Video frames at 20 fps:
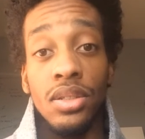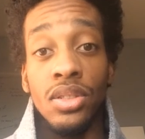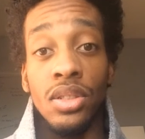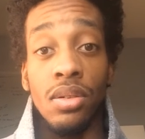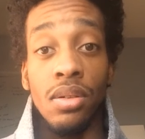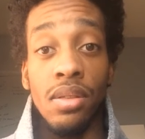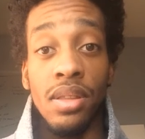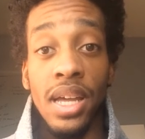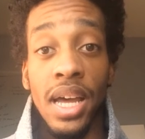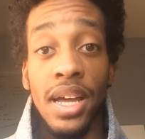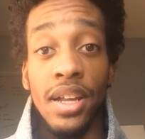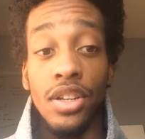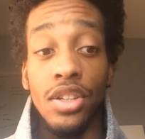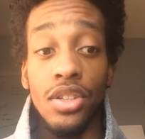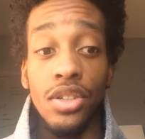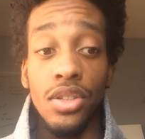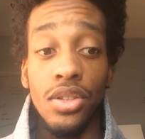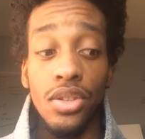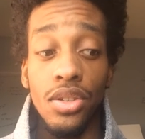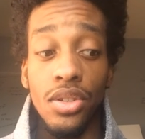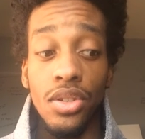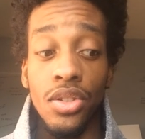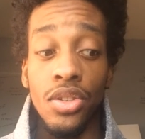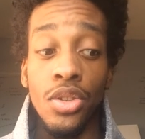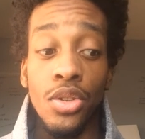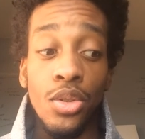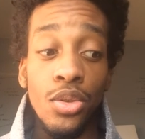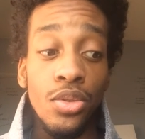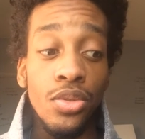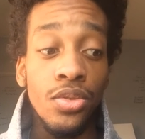so that
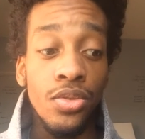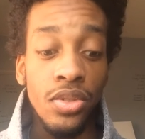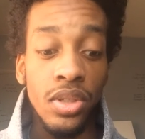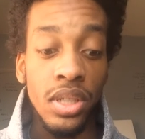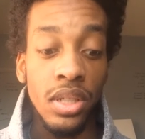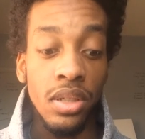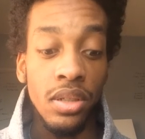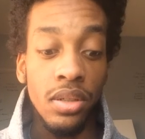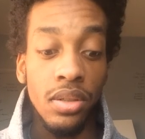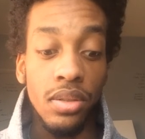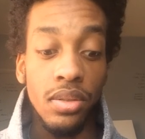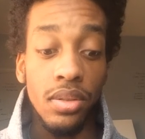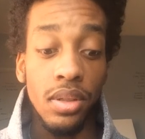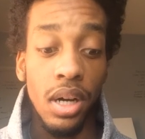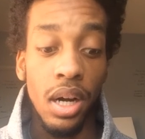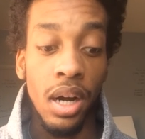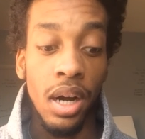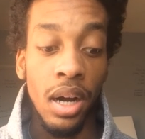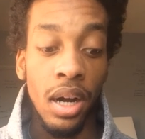you feel